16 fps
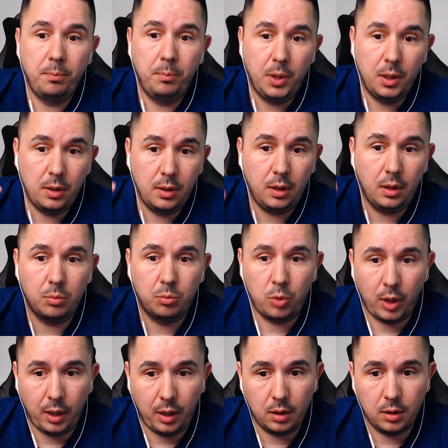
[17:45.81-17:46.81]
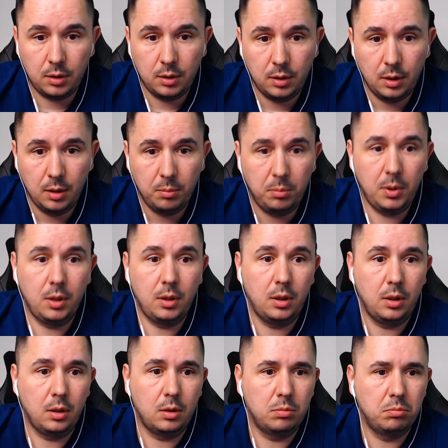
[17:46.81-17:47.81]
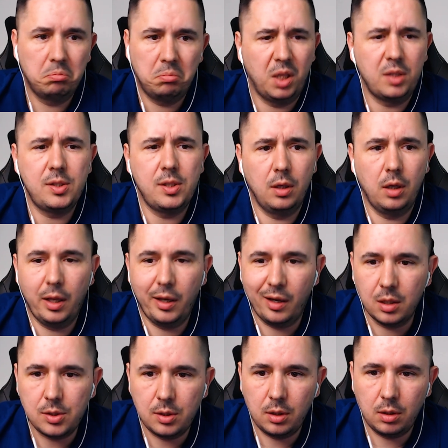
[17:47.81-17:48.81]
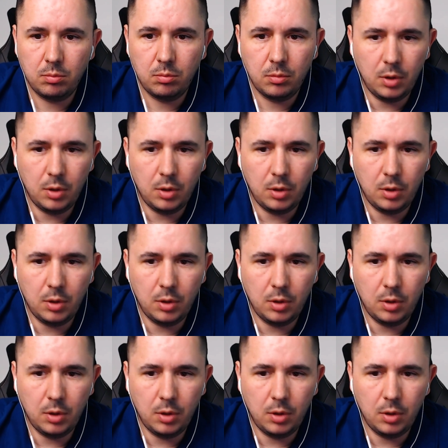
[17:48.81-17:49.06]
building a brand, building, let's say, a legacy.